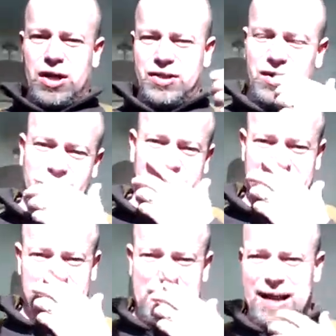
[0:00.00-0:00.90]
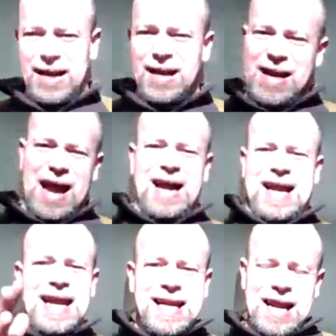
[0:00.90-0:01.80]
was rising off this beer,
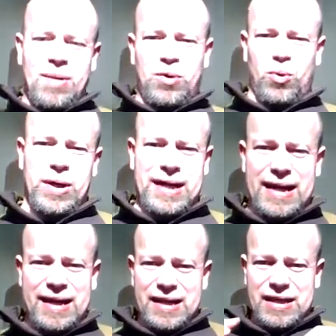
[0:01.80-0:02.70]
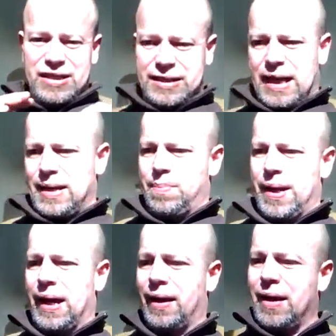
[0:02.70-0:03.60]
and they ended up calling it
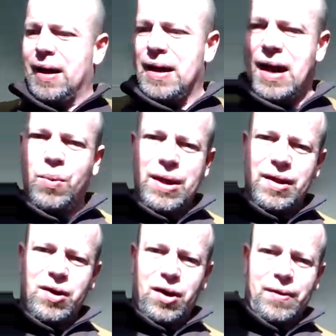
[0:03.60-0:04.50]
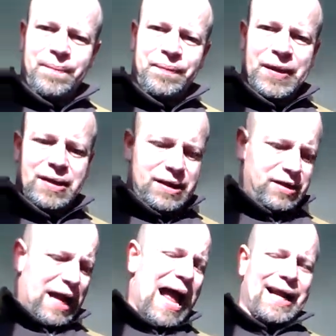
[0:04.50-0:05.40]
steam beer. Now, whether or not
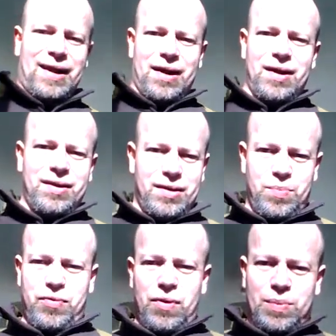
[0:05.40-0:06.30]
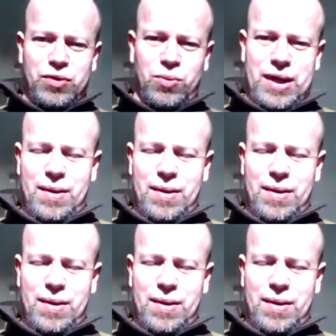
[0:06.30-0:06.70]
the Anchor, the brewer I'm